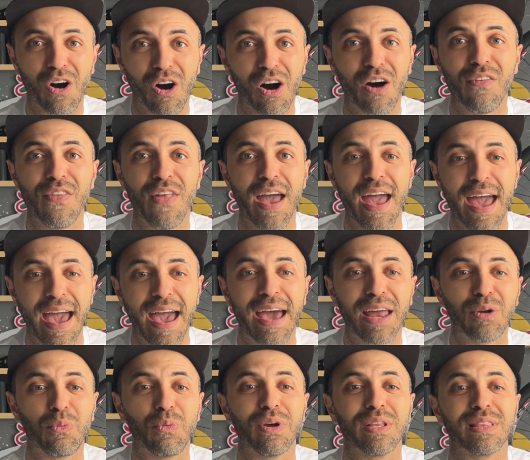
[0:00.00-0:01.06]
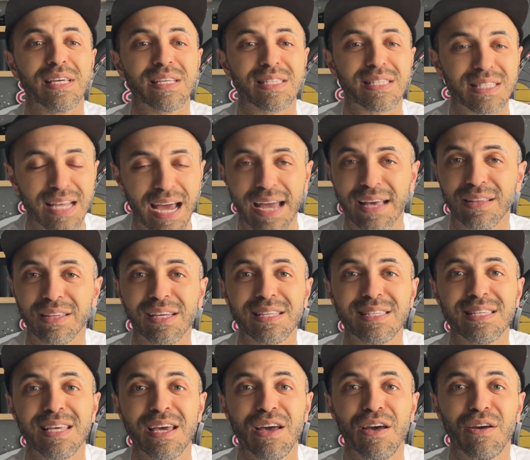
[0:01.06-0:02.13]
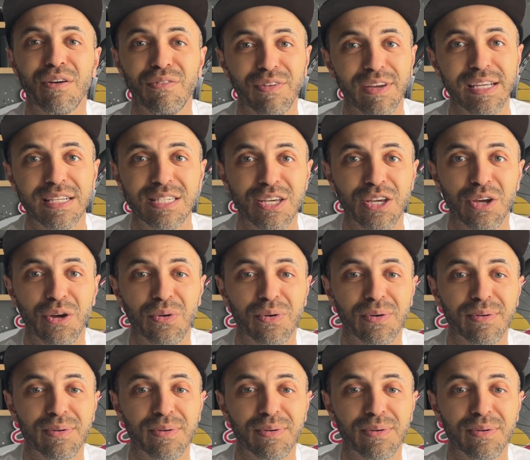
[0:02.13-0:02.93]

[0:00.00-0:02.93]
on the head with the Stylus V2.